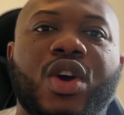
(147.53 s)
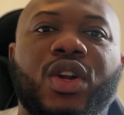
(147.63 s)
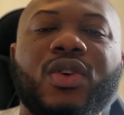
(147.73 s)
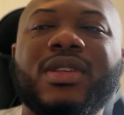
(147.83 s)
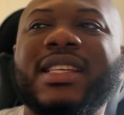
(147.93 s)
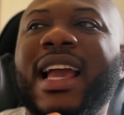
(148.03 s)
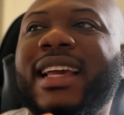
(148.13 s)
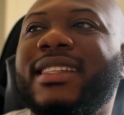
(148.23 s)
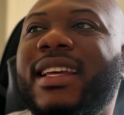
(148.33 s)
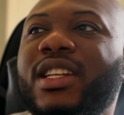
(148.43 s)
Don't say I
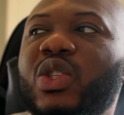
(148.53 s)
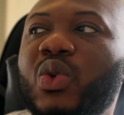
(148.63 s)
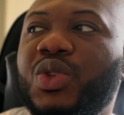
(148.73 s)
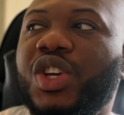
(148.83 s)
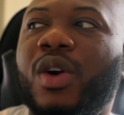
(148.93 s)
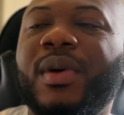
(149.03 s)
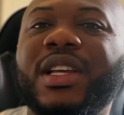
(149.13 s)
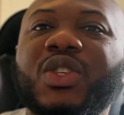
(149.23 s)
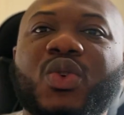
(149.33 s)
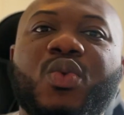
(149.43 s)
studied social work,
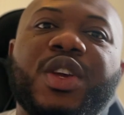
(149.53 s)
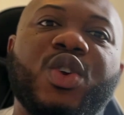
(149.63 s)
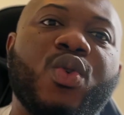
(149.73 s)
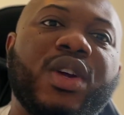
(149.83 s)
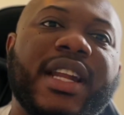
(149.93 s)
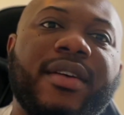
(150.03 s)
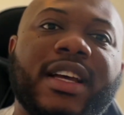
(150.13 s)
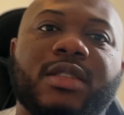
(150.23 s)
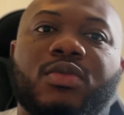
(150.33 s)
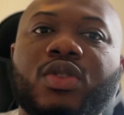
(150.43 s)
so when you go on the
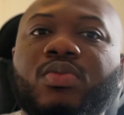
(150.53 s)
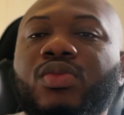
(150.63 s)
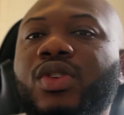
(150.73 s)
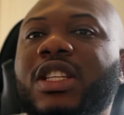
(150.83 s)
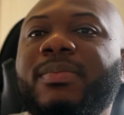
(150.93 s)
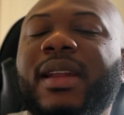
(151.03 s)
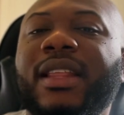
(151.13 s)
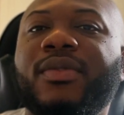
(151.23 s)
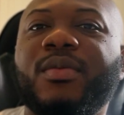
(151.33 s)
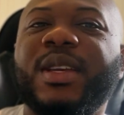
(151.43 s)
Erasmus Mundus
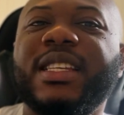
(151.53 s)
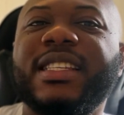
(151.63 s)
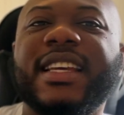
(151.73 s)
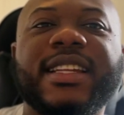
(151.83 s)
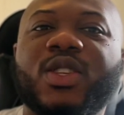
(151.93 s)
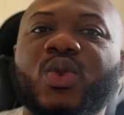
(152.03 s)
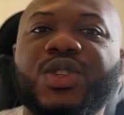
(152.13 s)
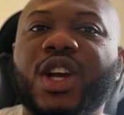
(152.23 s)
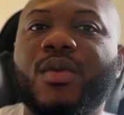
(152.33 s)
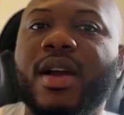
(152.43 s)
platform and you see any
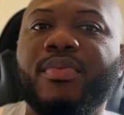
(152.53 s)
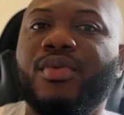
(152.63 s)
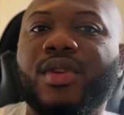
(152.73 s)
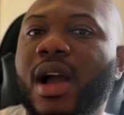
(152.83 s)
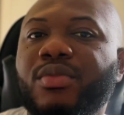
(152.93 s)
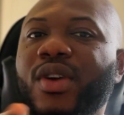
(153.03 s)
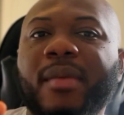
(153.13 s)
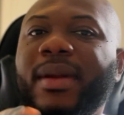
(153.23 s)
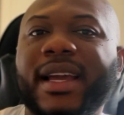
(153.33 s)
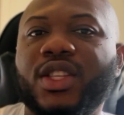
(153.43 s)
social work program, you
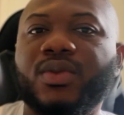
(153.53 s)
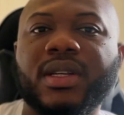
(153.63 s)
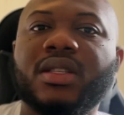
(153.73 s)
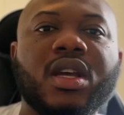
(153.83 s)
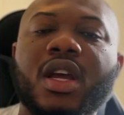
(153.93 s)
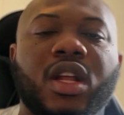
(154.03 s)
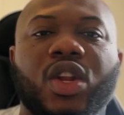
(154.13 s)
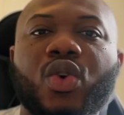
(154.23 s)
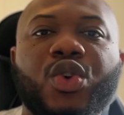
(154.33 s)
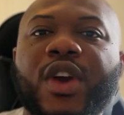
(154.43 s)
apply to it.
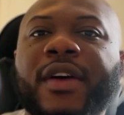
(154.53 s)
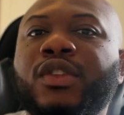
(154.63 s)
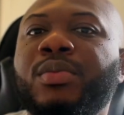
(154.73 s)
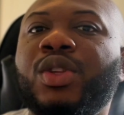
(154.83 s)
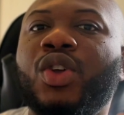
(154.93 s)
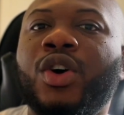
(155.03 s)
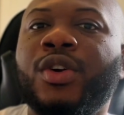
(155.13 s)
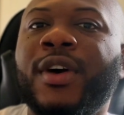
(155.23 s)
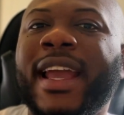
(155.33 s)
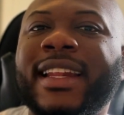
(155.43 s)
No, you have to be
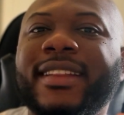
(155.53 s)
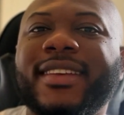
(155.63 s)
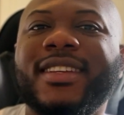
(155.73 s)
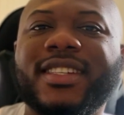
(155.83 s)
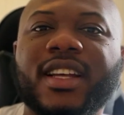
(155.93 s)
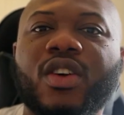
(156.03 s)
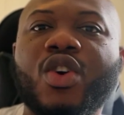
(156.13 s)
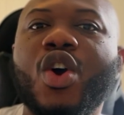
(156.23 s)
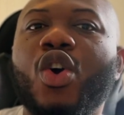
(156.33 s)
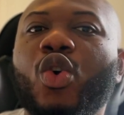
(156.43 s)
thorough and intentional.
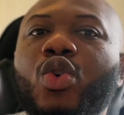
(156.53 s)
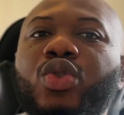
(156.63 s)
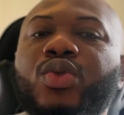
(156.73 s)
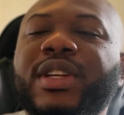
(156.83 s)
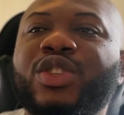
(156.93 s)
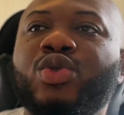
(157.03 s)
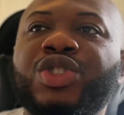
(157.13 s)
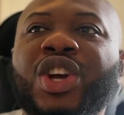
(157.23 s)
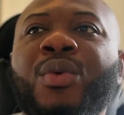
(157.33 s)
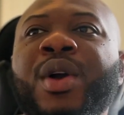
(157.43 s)
Go through the
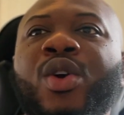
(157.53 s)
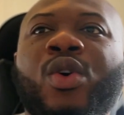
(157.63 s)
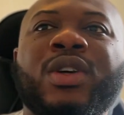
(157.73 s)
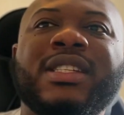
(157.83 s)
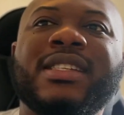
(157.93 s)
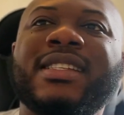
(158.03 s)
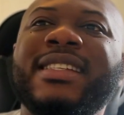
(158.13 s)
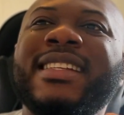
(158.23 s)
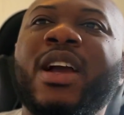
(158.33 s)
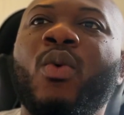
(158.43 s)
social work courses,
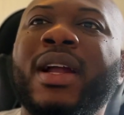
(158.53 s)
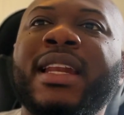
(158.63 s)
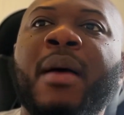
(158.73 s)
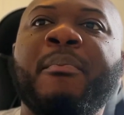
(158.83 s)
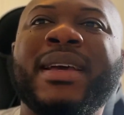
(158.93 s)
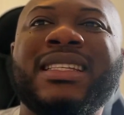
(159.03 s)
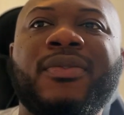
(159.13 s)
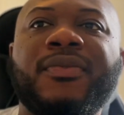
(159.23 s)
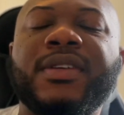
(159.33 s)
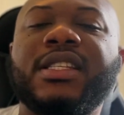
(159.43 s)
see the one that best
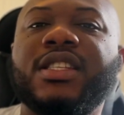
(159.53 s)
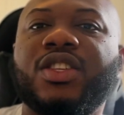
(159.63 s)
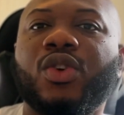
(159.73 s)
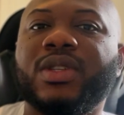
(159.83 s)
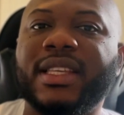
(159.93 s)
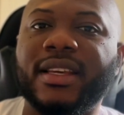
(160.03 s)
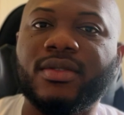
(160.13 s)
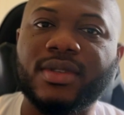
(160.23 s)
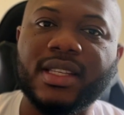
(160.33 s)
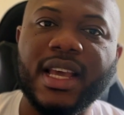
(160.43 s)
fits your
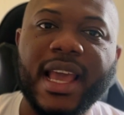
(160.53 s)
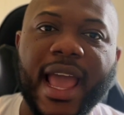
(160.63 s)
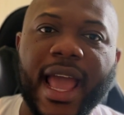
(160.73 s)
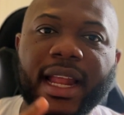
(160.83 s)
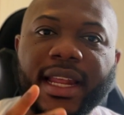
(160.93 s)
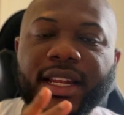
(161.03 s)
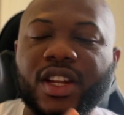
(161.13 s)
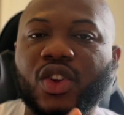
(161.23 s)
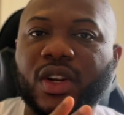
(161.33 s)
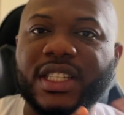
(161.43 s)
skills and then the
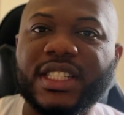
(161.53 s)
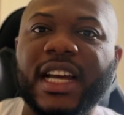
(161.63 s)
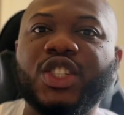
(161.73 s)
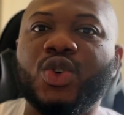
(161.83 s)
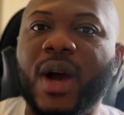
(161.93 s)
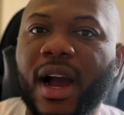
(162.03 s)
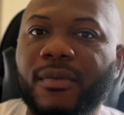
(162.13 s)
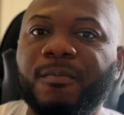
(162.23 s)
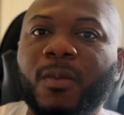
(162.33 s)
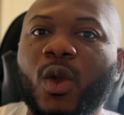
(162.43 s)
knowledge that you
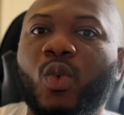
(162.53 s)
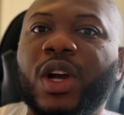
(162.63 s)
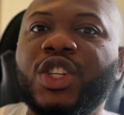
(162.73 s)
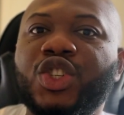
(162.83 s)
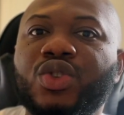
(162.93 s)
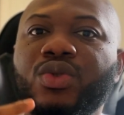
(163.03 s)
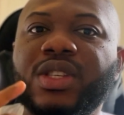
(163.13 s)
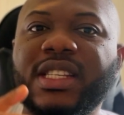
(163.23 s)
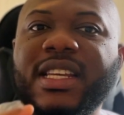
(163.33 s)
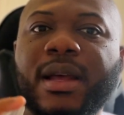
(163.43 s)
have. Once you
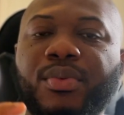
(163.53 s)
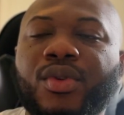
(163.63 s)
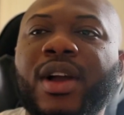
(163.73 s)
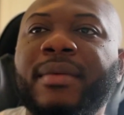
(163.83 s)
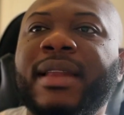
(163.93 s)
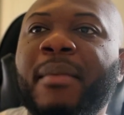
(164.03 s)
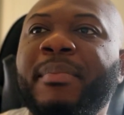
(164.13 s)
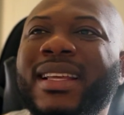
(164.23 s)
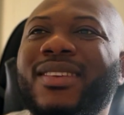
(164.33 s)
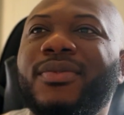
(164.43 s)
see the program that
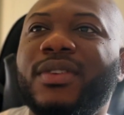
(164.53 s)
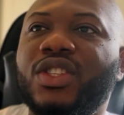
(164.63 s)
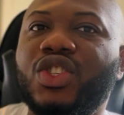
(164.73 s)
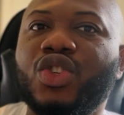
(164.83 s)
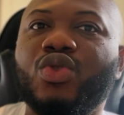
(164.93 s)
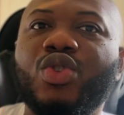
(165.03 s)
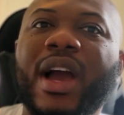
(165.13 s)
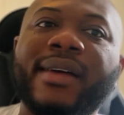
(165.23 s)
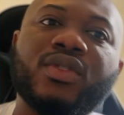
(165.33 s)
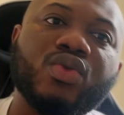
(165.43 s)
best fits you, you
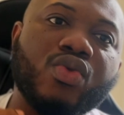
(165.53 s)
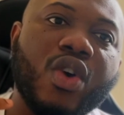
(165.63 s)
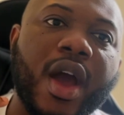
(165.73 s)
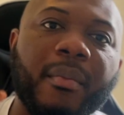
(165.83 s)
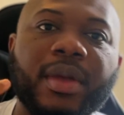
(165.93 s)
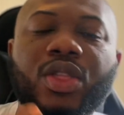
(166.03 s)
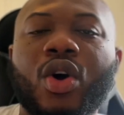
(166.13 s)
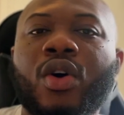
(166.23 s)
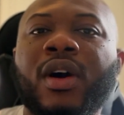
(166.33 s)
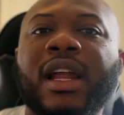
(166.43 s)
have to be
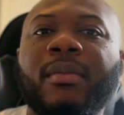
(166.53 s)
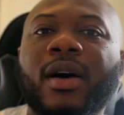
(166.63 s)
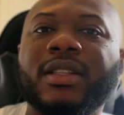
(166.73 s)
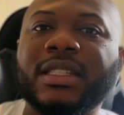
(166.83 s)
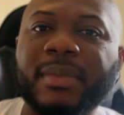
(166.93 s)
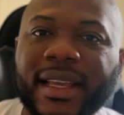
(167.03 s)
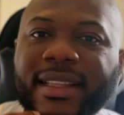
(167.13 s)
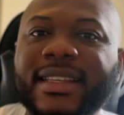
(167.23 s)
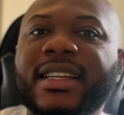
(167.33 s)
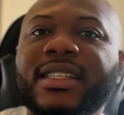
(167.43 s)
thorough about it, be
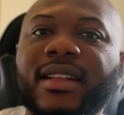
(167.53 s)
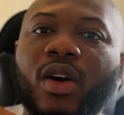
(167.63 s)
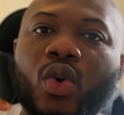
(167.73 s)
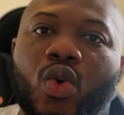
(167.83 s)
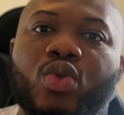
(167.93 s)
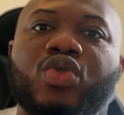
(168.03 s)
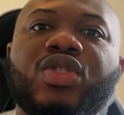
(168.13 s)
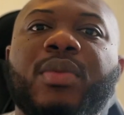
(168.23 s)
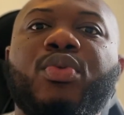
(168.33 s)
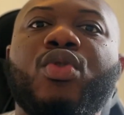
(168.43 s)
intentional. Go to
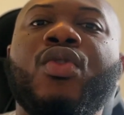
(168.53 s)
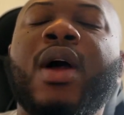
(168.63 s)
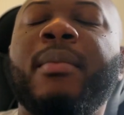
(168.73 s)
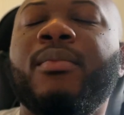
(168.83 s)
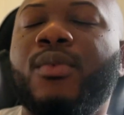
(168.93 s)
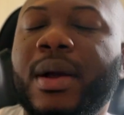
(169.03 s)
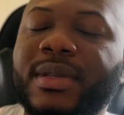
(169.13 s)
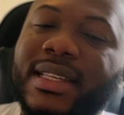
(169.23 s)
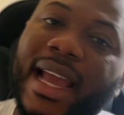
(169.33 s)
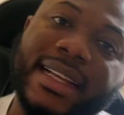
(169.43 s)
the program
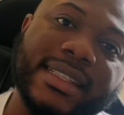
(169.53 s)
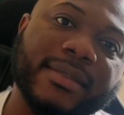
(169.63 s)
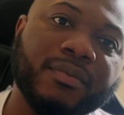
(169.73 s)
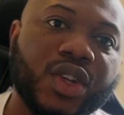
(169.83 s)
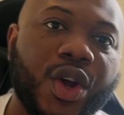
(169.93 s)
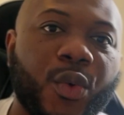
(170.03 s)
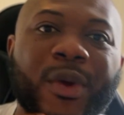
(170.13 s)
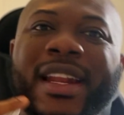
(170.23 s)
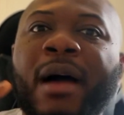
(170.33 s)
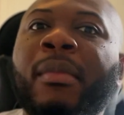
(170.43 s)
website,
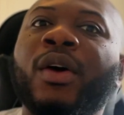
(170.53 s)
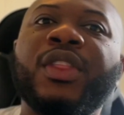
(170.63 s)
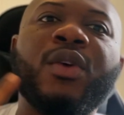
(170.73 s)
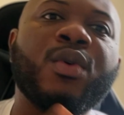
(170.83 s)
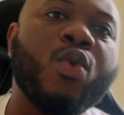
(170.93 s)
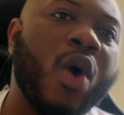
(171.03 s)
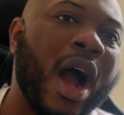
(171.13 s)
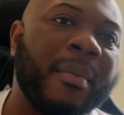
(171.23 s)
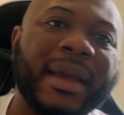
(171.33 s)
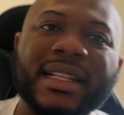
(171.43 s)
read about the
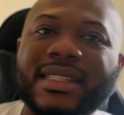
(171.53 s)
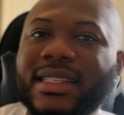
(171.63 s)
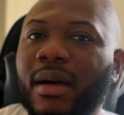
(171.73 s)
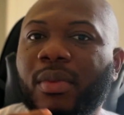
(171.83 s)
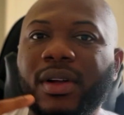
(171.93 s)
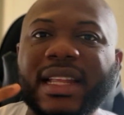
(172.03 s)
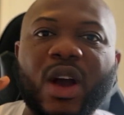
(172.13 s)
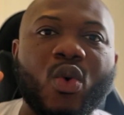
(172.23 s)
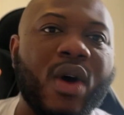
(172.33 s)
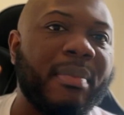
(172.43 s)
requirements, about the
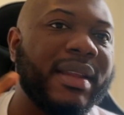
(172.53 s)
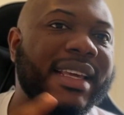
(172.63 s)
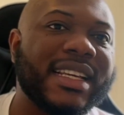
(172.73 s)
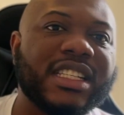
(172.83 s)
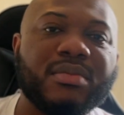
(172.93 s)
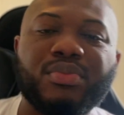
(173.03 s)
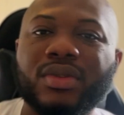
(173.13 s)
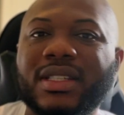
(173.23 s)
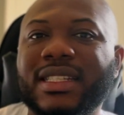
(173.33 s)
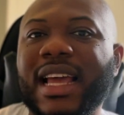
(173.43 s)
whole application
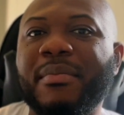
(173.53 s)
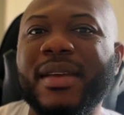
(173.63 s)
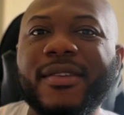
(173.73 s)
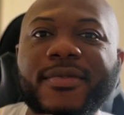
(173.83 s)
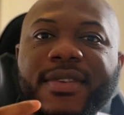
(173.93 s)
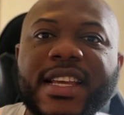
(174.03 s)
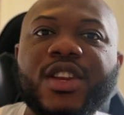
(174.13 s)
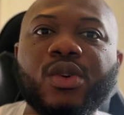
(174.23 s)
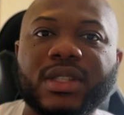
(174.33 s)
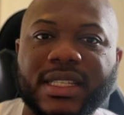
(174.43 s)
process. I mean, feed
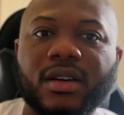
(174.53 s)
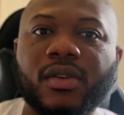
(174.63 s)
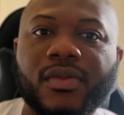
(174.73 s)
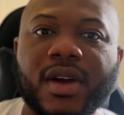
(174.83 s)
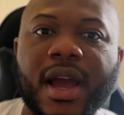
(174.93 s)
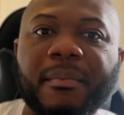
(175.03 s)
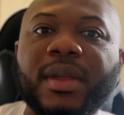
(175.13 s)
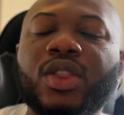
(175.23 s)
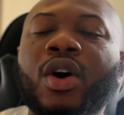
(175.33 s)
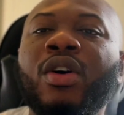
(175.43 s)
yourself, be
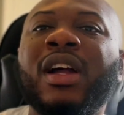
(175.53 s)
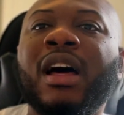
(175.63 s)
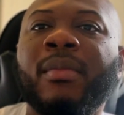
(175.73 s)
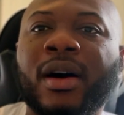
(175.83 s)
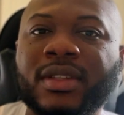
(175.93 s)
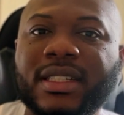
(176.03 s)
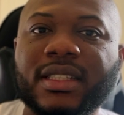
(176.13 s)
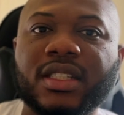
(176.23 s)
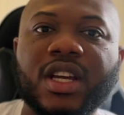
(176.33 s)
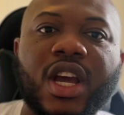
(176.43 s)
thorough about
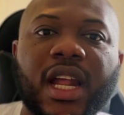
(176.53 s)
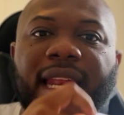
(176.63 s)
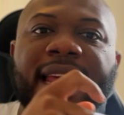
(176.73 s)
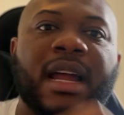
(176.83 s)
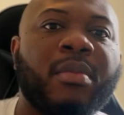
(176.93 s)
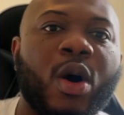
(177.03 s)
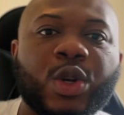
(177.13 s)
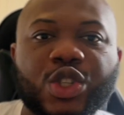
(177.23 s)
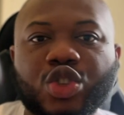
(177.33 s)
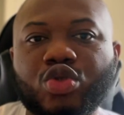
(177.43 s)
it, learn about
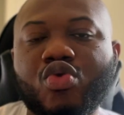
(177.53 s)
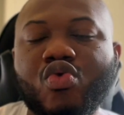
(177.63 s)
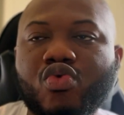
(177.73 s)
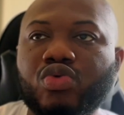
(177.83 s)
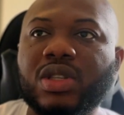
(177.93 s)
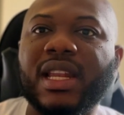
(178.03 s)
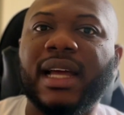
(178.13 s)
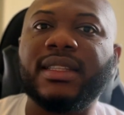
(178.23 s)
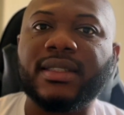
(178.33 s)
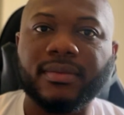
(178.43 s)
the schools
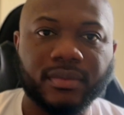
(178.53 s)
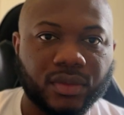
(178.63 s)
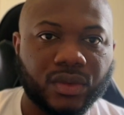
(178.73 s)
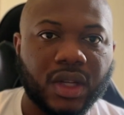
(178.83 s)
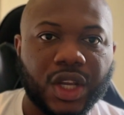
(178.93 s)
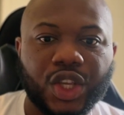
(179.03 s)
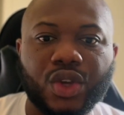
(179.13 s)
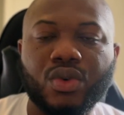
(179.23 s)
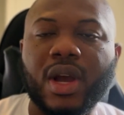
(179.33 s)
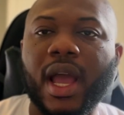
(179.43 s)
that
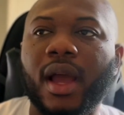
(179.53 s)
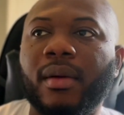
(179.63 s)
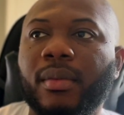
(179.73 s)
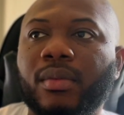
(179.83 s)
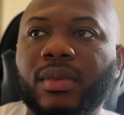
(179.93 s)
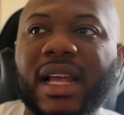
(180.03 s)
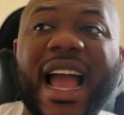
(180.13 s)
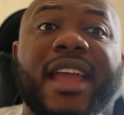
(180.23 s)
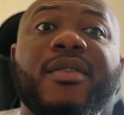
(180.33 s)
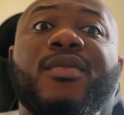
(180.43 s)
you are
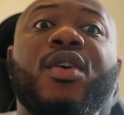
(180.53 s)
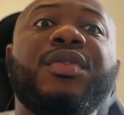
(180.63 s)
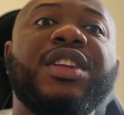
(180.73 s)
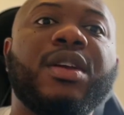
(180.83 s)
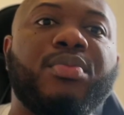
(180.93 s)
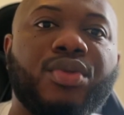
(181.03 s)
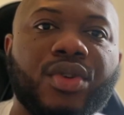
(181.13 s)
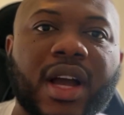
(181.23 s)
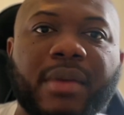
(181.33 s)
involved in the program.